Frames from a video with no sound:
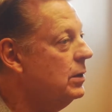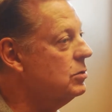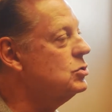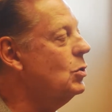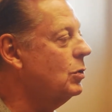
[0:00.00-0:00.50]

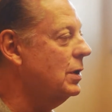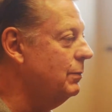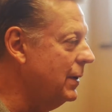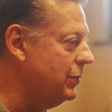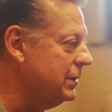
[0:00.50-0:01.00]
There's no
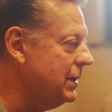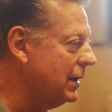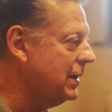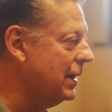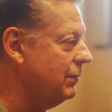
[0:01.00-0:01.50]
commitment to
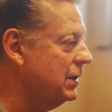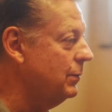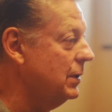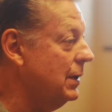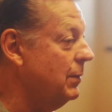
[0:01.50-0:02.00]
that kind of
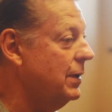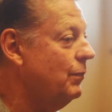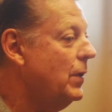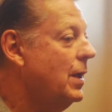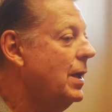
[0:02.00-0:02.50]
community. I mean,
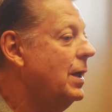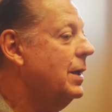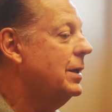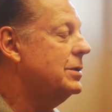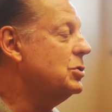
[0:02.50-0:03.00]

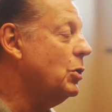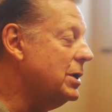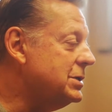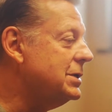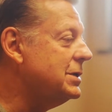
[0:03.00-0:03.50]
as
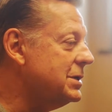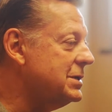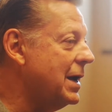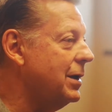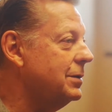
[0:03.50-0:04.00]
crazy as this
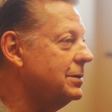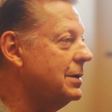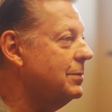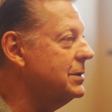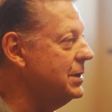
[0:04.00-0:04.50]
sounds, as